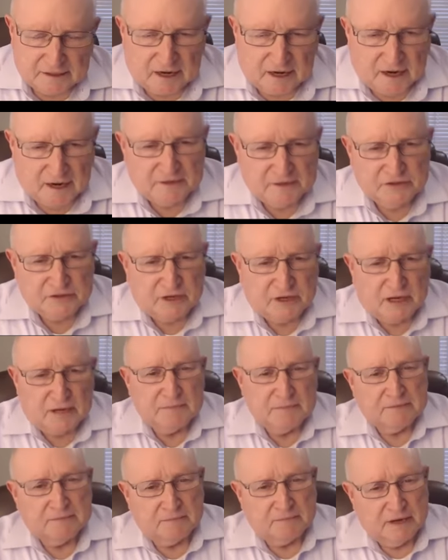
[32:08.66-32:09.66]
Our
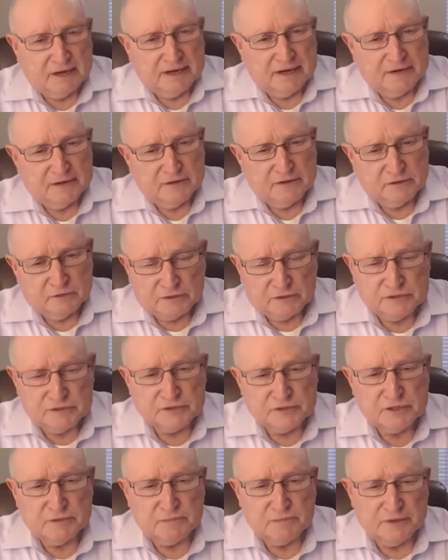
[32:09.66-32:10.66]
job, mine and yours,
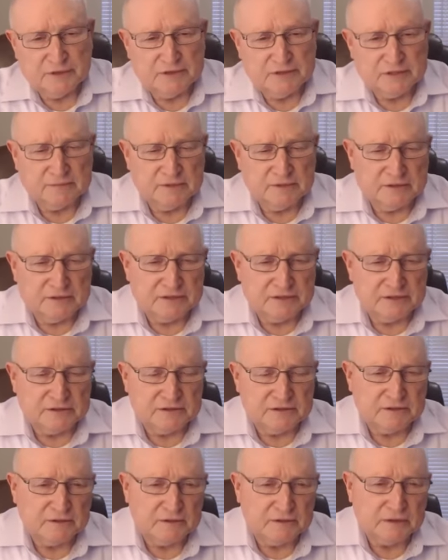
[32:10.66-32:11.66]
is to bring some of these
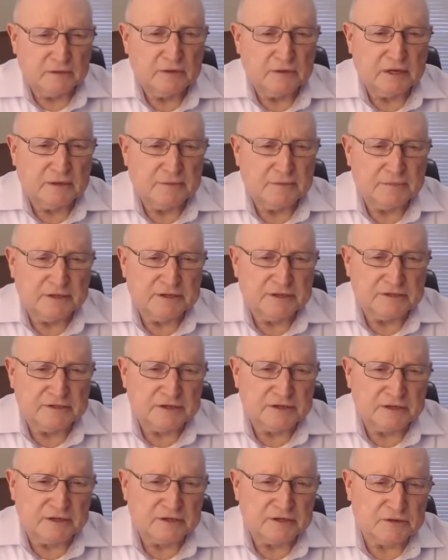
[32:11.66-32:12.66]
new companies
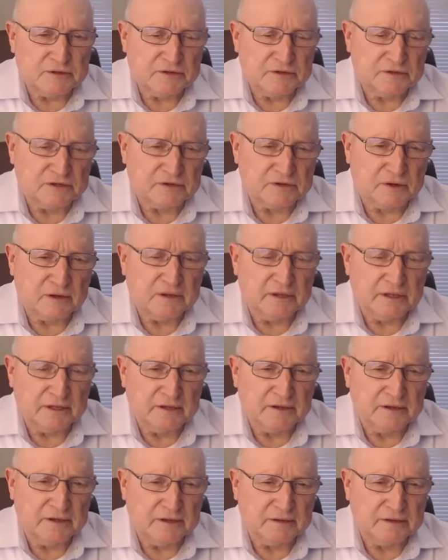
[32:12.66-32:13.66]
in
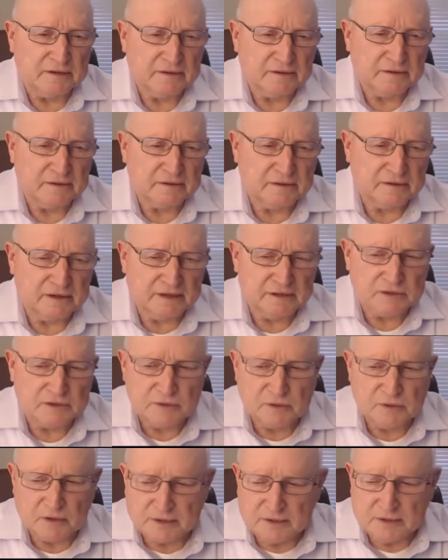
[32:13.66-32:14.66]
struggling to get
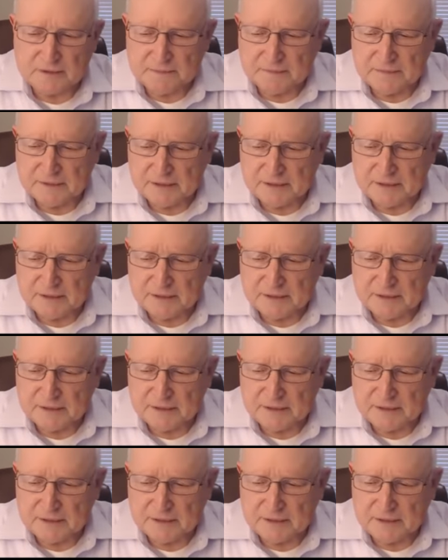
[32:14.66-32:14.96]
started